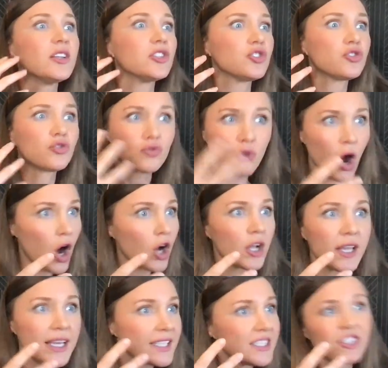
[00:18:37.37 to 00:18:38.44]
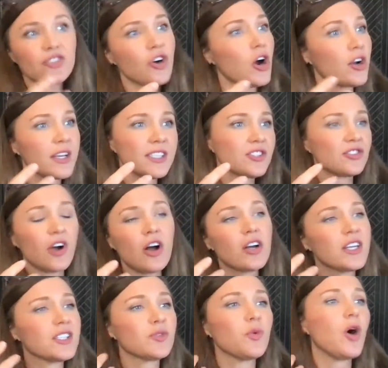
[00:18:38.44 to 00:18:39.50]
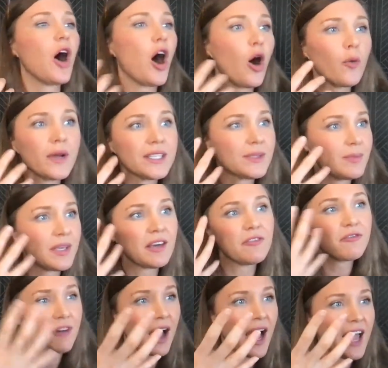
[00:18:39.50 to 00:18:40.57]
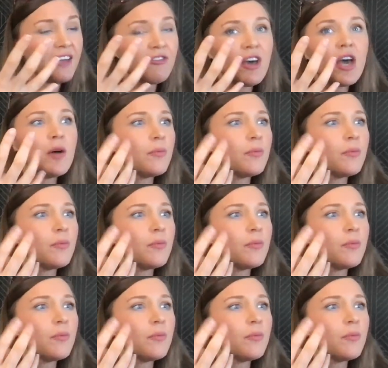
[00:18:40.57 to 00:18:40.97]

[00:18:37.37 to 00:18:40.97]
the strongest will always be a 5.